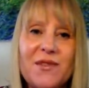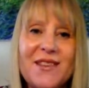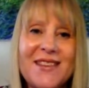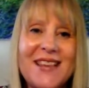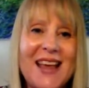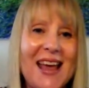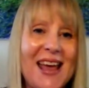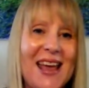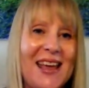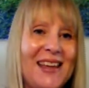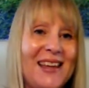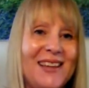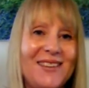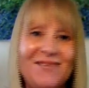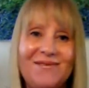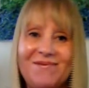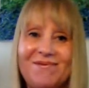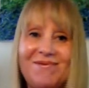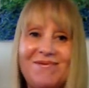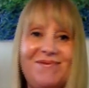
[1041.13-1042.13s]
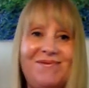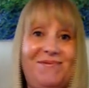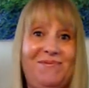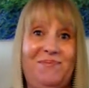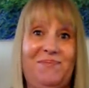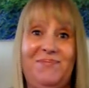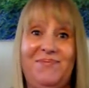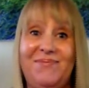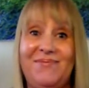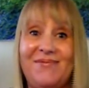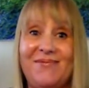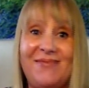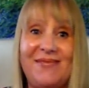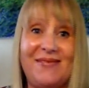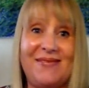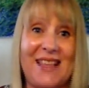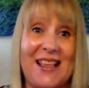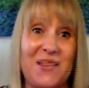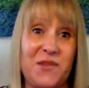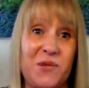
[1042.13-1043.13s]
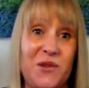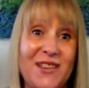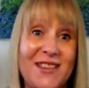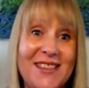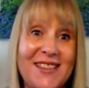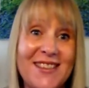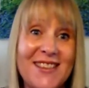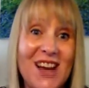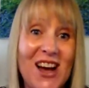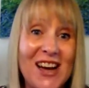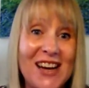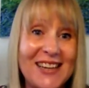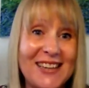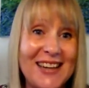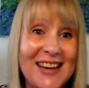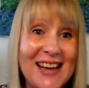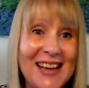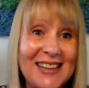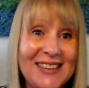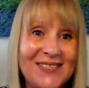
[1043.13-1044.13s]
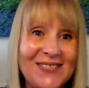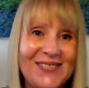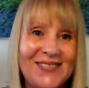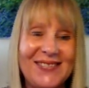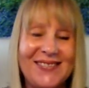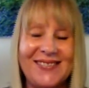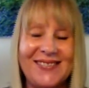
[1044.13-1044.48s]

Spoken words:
say, that's what's inside. Yeah.